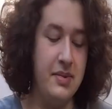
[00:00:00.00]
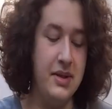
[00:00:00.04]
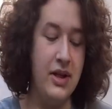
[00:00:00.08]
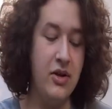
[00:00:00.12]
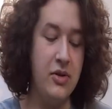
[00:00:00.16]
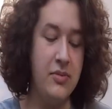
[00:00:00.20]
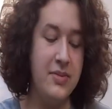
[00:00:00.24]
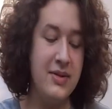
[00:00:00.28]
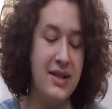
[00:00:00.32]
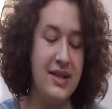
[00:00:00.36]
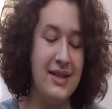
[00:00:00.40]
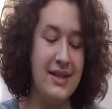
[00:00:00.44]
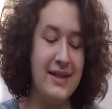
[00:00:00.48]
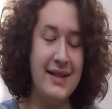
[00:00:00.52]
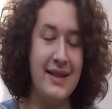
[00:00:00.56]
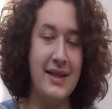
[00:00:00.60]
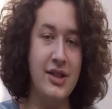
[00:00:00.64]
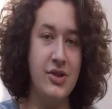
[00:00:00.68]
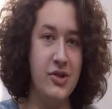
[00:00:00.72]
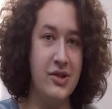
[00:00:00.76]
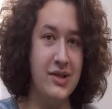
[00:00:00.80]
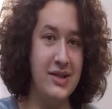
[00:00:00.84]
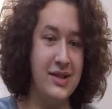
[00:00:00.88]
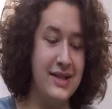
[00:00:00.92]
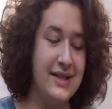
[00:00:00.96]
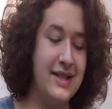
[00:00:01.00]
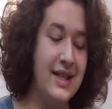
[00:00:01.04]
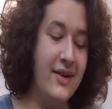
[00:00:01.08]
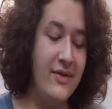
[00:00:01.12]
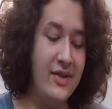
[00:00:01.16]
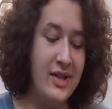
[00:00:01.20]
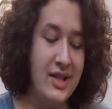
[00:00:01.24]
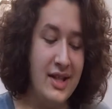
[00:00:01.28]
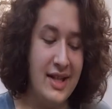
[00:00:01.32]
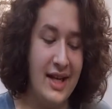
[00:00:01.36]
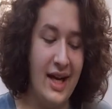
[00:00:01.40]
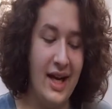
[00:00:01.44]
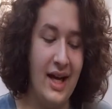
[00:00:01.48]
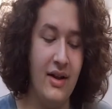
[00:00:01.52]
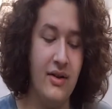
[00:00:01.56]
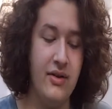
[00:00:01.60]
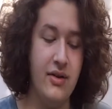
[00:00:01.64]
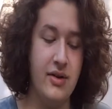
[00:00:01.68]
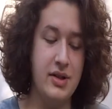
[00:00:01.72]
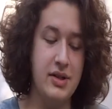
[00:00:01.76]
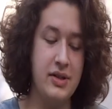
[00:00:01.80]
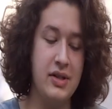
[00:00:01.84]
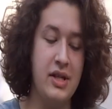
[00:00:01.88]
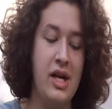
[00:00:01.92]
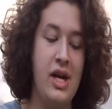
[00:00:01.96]
that would be 670
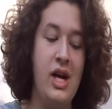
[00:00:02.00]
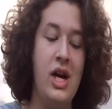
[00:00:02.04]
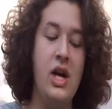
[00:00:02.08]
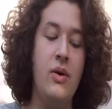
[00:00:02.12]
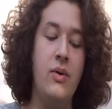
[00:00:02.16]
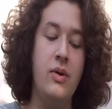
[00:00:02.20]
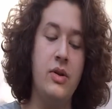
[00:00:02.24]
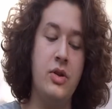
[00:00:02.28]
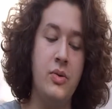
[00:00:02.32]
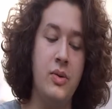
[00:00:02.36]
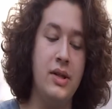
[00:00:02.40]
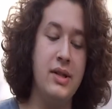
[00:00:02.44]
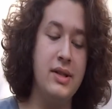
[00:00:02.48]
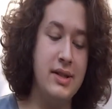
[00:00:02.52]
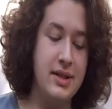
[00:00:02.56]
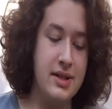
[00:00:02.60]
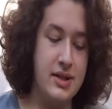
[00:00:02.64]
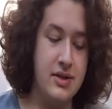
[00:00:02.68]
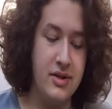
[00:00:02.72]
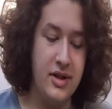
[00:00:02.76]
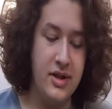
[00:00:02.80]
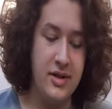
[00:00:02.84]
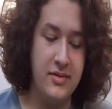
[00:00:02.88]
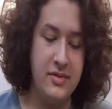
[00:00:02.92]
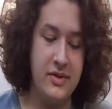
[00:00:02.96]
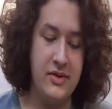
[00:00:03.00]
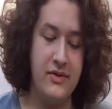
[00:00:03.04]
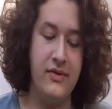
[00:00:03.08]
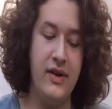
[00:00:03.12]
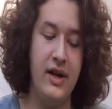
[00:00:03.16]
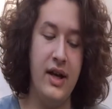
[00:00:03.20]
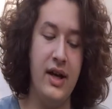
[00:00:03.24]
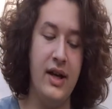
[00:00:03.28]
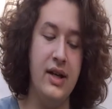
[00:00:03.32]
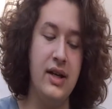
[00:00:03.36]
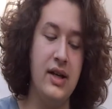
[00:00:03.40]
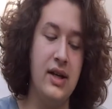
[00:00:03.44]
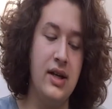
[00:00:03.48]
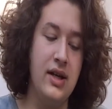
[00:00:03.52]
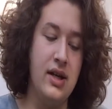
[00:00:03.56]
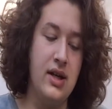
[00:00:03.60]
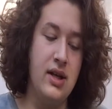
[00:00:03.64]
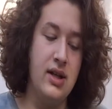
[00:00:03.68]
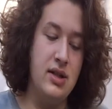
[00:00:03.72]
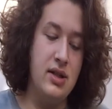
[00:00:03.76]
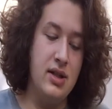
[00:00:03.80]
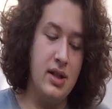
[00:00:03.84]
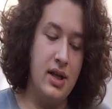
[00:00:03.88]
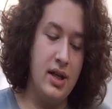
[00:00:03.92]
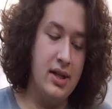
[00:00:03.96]
calories with 26 grams of fat,
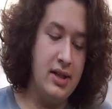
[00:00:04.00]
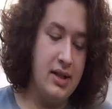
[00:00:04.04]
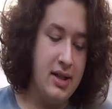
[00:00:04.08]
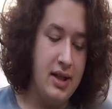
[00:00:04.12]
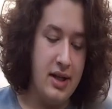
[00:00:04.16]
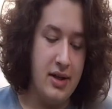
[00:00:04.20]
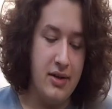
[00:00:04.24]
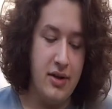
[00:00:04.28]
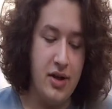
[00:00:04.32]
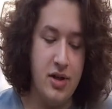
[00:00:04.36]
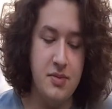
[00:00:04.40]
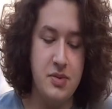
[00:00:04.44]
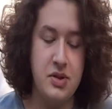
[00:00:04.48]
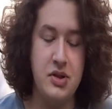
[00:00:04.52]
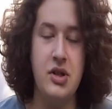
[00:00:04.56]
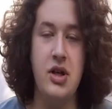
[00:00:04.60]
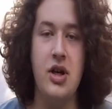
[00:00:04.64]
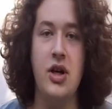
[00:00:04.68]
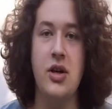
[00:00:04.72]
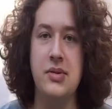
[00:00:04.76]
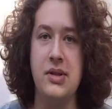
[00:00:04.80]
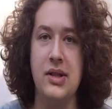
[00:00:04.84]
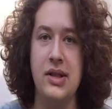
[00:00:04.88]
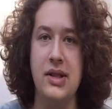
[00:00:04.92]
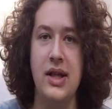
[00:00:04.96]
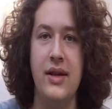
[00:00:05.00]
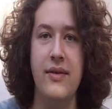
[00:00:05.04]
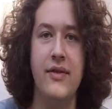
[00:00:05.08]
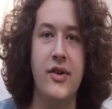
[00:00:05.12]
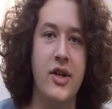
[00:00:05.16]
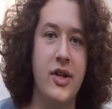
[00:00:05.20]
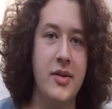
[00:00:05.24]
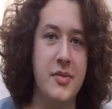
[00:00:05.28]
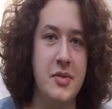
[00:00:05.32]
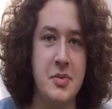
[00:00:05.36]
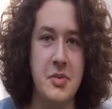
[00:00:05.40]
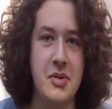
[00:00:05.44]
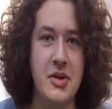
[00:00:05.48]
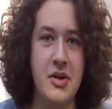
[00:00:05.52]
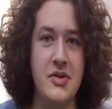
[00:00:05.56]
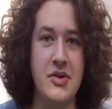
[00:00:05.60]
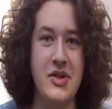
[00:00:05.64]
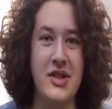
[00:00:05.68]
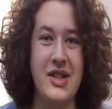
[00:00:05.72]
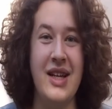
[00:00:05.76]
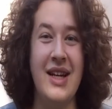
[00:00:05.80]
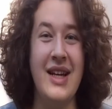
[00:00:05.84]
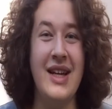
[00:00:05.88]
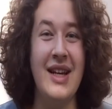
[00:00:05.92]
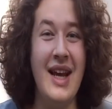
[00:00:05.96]
98 grams of carbs, and 11 grams of
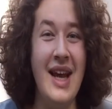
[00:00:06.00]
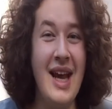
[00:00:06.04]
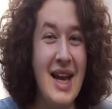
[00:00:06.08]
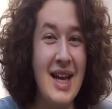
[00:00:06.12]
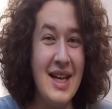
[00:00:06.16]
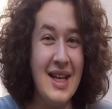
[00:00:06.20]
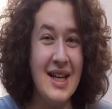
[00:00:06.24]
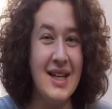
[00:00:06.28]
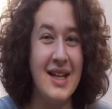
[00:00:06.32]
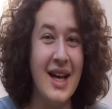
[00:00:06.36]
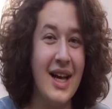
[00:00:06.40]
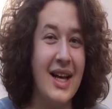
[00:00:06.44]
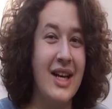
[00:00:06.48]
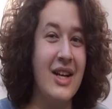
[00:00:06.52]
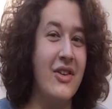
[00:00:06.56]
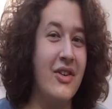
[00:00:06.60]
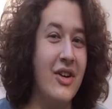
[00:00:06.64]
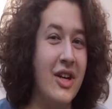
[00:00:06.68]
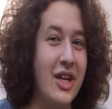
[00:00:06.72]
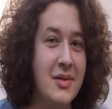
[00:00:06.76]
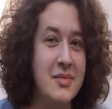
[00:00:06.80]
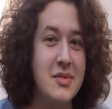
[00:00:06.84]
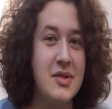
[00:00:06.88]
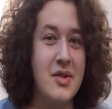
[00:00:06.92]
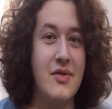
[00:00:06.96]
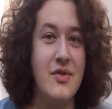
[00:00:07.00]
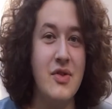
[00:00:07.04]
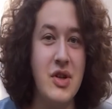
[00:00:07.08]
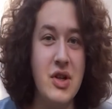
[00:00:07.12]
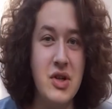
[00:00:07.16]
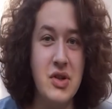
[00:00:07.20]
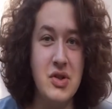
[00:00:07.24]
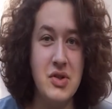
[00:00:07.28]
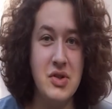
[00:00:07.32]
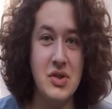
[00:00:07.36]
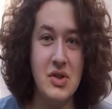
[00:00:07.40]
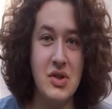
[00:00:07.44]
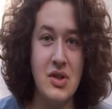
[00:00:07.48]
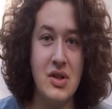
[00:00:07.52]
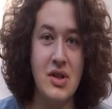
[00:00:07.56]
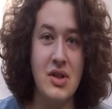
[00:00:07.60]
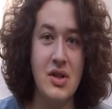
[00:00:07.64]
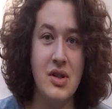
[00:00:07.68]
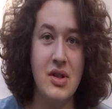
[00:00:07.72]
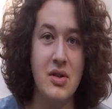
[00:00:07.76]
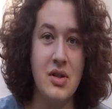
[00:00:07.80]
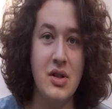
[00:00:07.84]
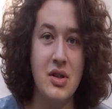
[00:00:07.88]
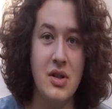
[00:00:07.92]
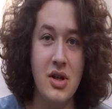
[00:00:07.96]
protein. And 89 grams of those
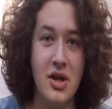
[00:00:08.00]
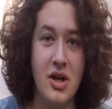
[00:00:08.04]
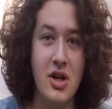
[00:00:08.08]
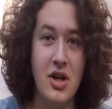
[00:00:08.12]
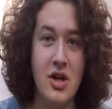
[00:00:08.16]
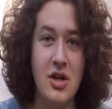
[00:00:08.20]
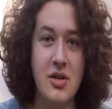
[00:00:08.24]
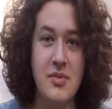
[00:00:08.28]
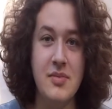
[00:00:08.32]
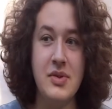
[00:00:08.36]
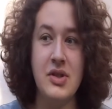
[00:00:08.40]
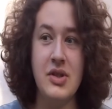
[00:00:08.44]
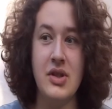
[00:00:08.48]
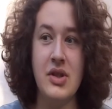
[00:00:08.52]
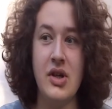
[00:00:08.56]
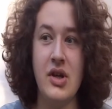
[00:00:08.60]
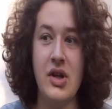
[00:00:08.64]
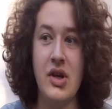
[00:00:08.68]
carbs